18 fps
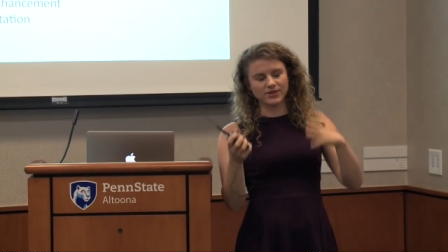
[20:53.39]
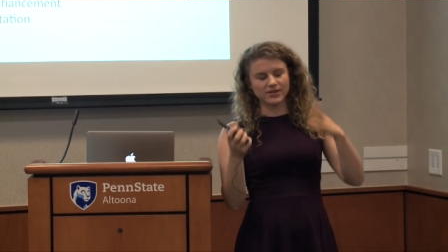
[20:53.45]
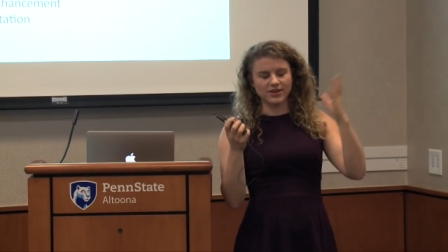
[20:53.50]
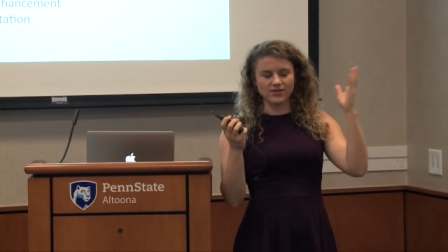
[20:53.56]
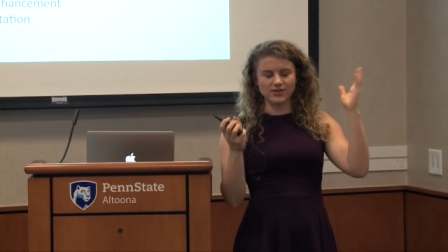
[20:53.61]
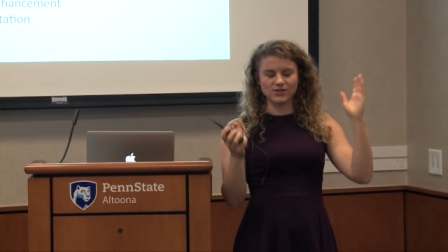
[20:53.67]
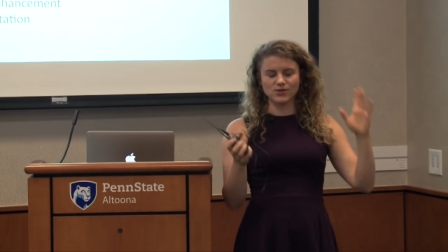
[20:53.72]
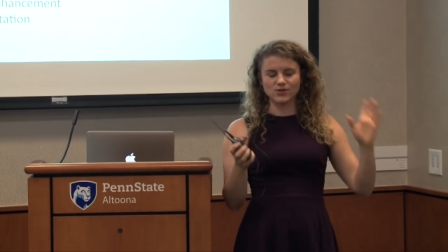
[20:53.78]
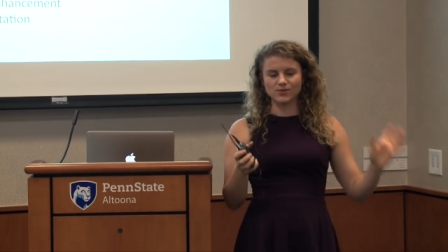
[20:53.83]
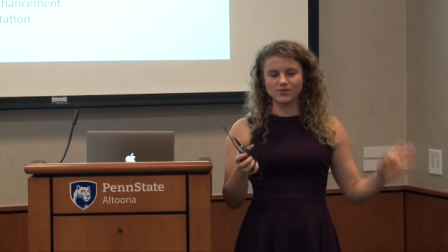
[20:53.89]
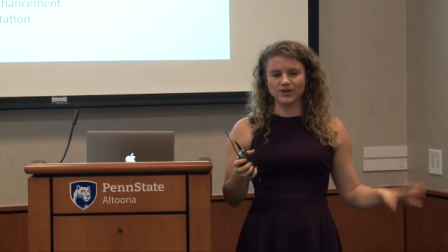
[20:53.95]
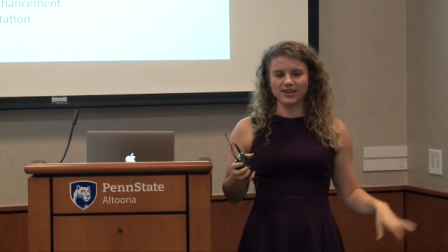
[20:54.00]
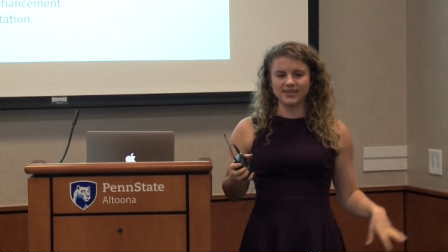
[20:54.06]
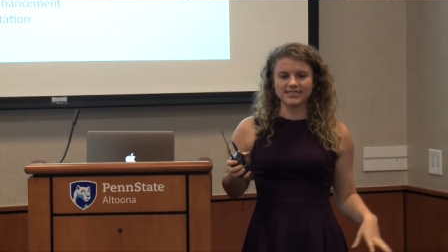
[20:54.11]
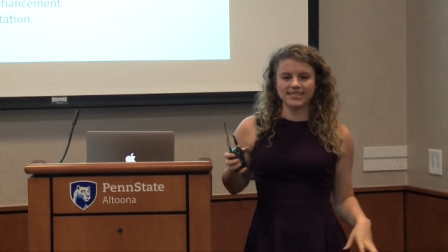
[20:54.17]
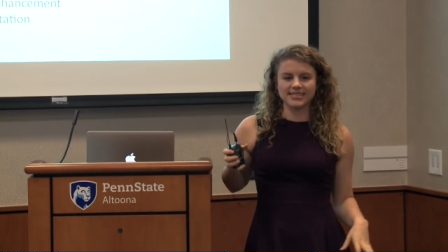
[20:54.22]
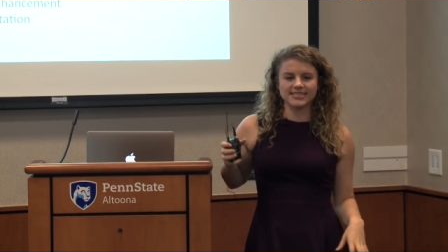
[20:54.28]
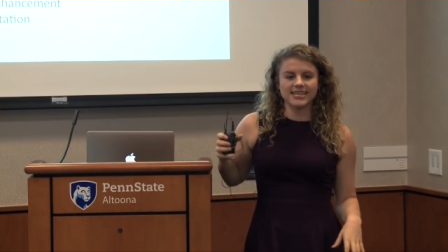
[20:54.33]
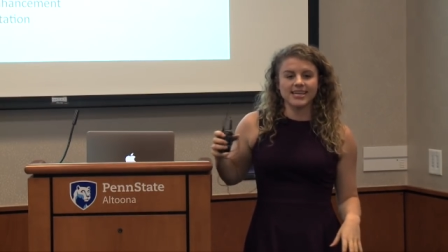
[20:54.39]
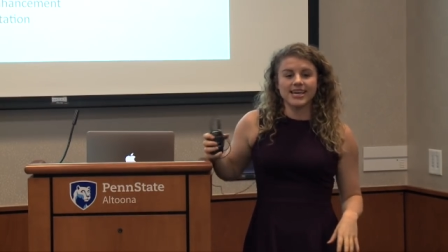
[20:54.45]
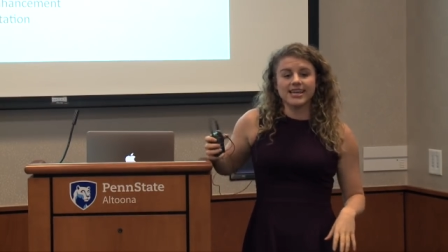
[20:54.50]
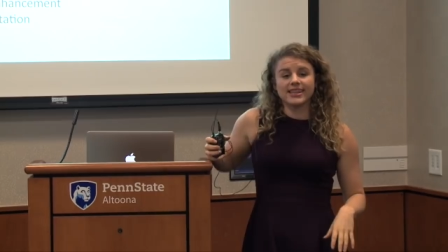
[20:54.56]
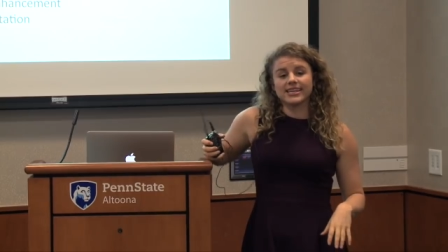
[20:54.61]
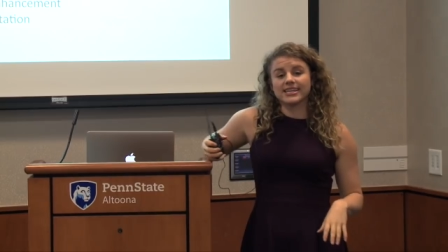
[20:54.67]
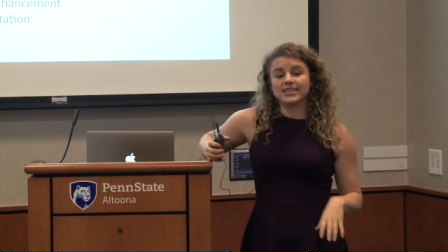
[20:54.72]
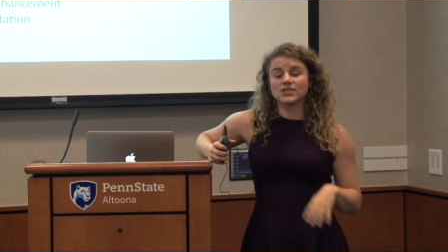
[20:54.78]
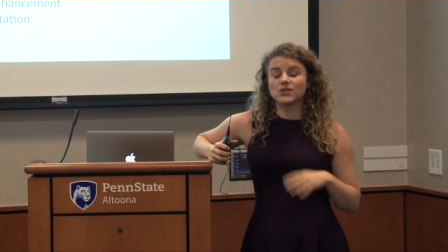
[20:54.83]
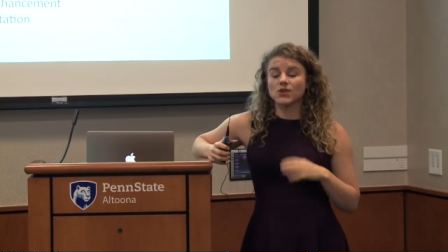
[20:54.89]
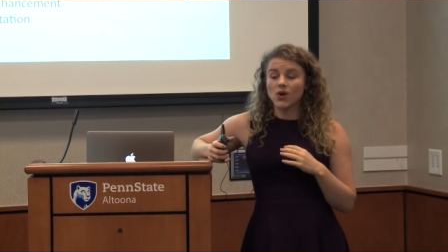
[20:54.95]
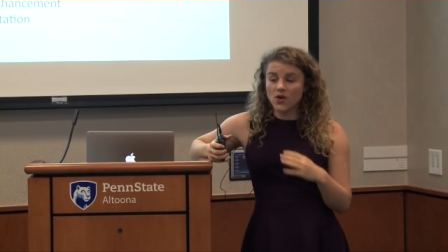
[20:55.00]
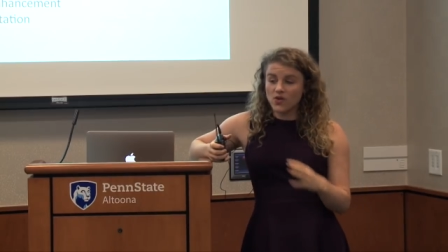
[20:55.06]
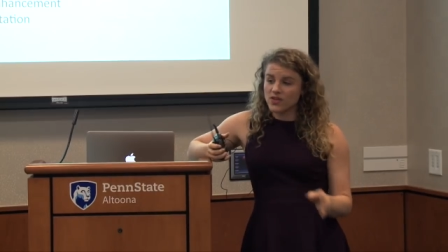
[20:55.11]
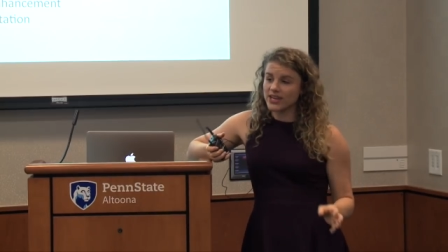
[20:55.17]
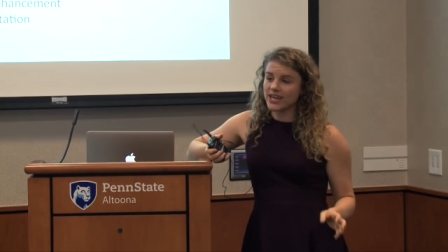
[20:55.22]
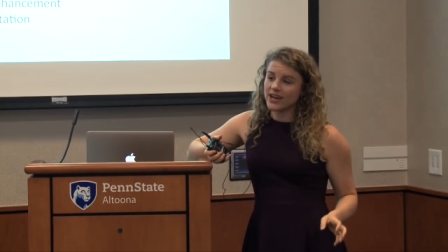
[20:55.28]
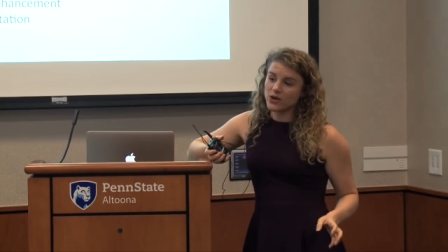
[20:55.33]
You know, this whole process that gets
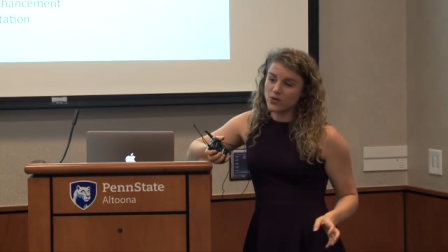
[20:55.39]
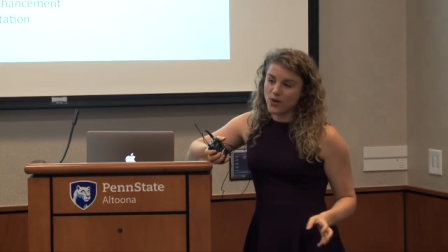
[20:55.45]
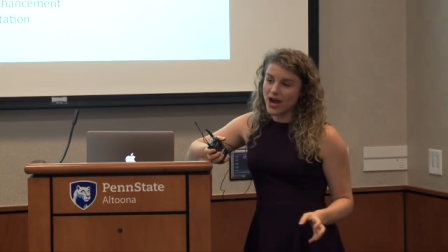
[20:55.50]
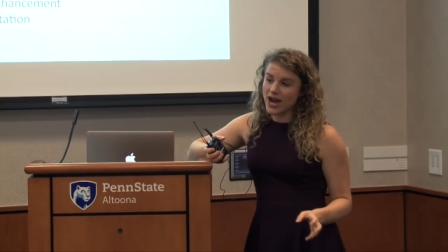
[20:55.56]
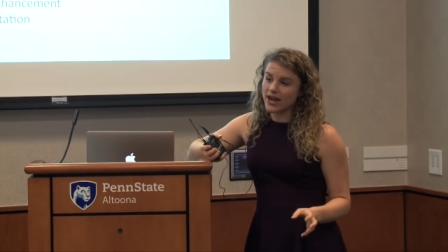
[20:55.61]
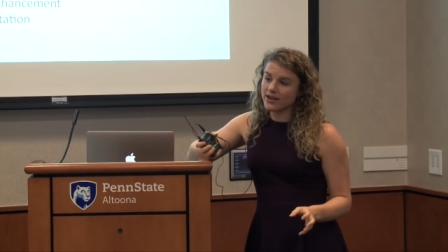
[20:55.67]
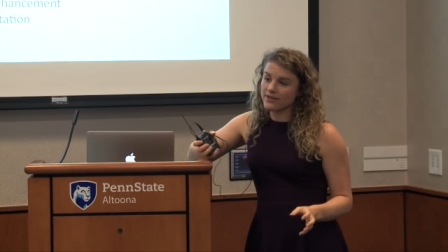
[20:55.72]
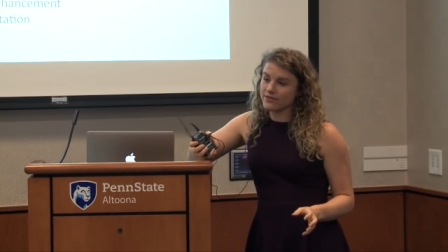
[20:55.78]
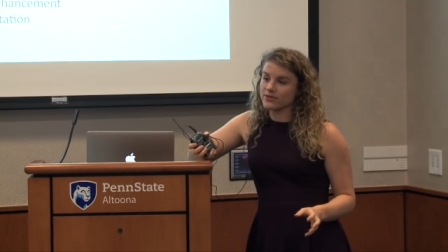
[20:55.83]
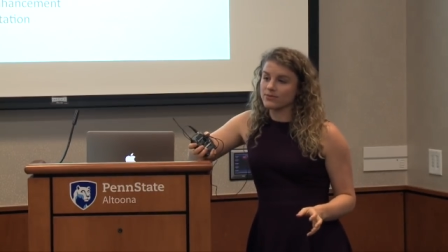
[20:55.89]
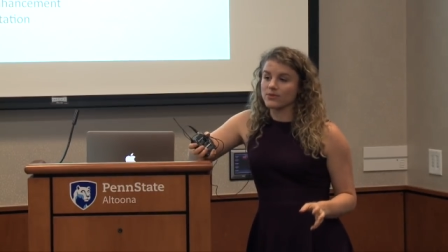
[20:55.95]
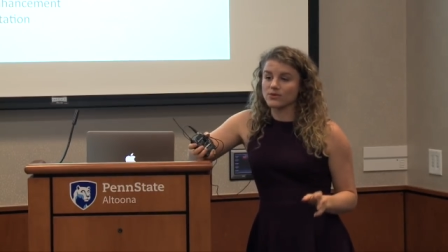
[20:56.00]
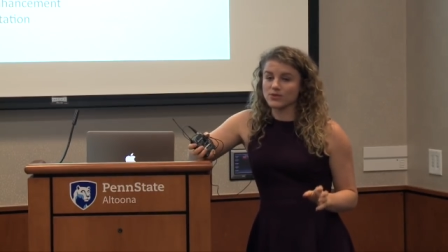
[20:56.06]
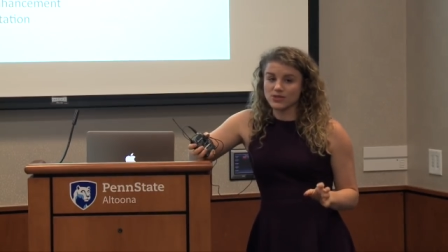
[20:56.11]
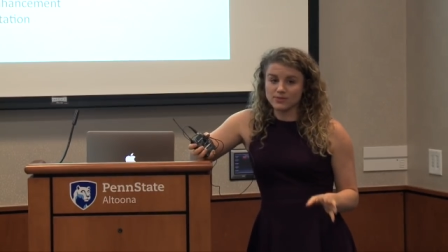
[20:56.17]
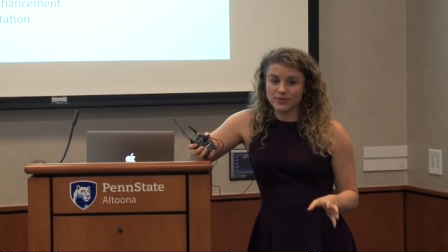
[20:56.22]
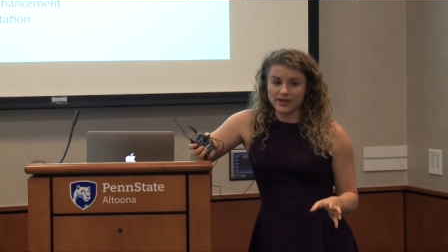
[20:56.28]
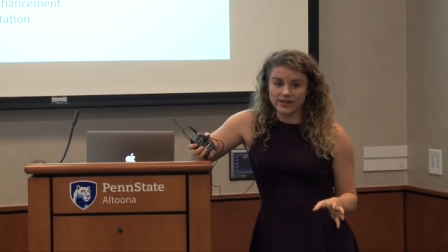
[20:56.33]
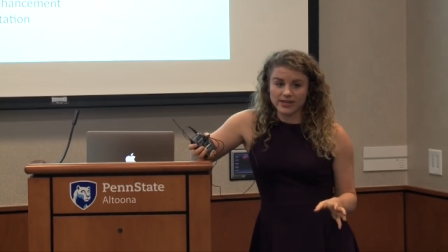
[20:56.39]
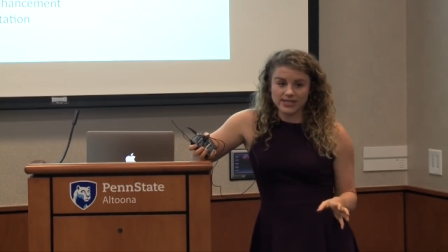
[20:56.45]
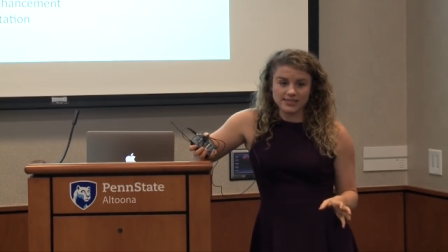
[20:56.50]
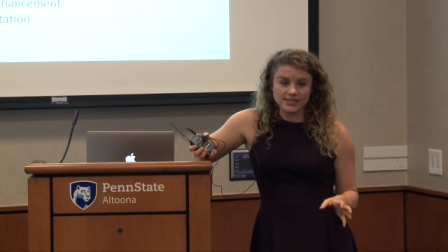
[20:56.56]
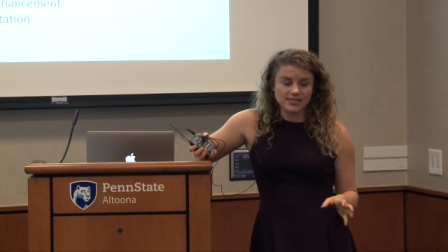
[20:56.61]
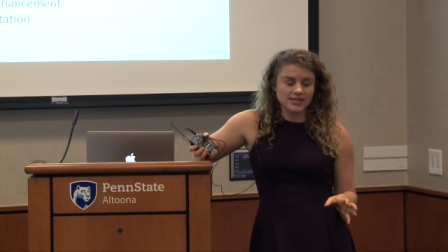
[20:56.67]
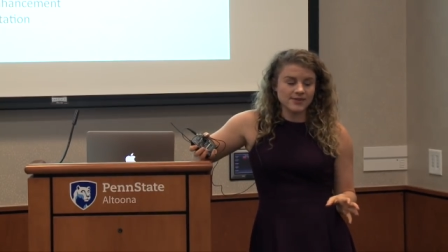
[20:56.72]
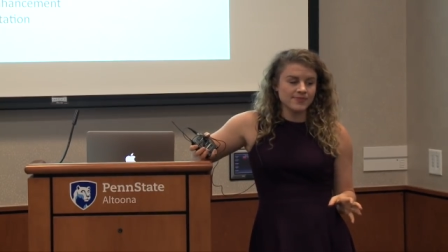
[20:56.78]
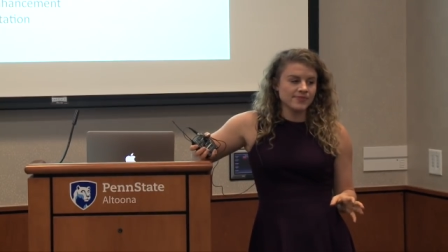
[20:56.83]
totally out of whack for most Americans.